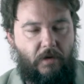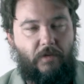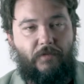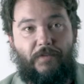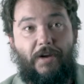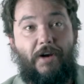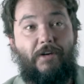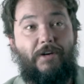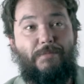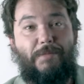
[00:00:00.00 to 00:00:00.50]
a
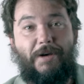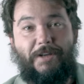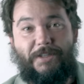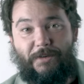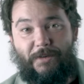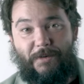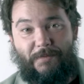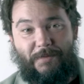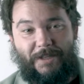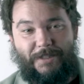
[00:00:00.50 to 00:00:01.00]
very budget
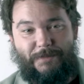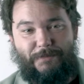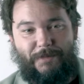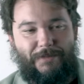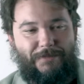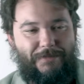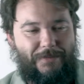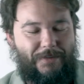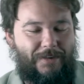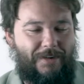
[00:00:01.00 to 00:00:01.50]

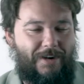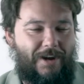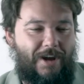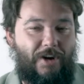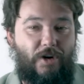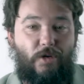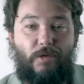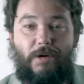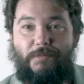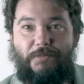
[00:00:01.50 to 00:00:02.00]
replacement for uh,
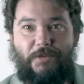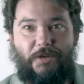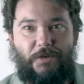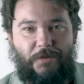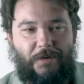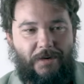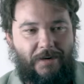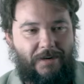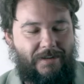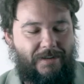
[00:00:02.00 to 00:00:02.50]
Grim
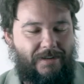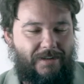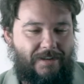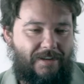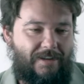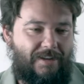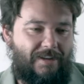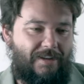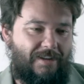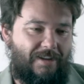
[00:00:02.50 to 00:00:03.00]
Tutor,
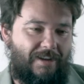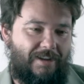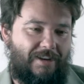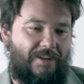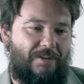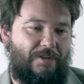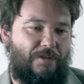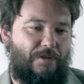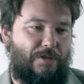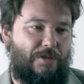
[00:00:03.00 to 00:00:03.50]

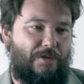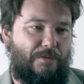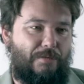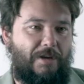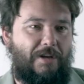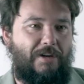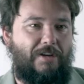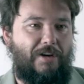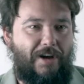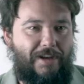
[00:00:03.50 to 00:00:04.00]
another
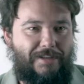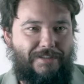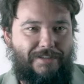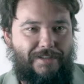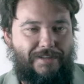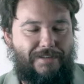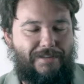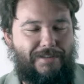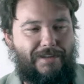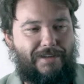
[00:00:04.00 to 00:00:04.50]
three
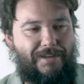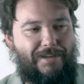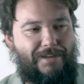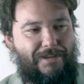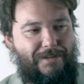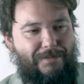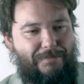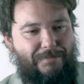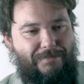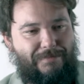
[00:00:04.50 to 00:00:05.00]
costed
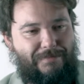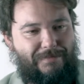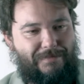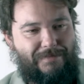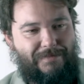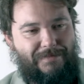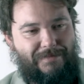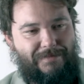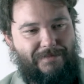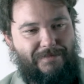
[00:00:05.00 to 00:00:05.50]
um,
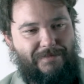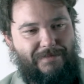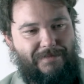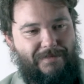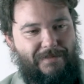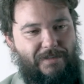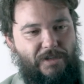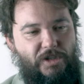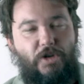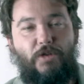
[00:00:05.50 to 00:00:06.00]

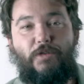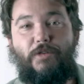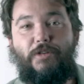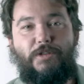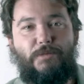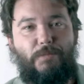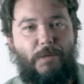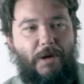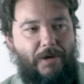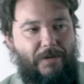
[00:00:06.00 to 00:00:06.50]
tutor
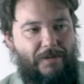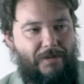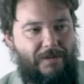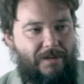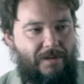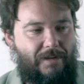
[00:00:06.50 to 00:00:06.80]
spell.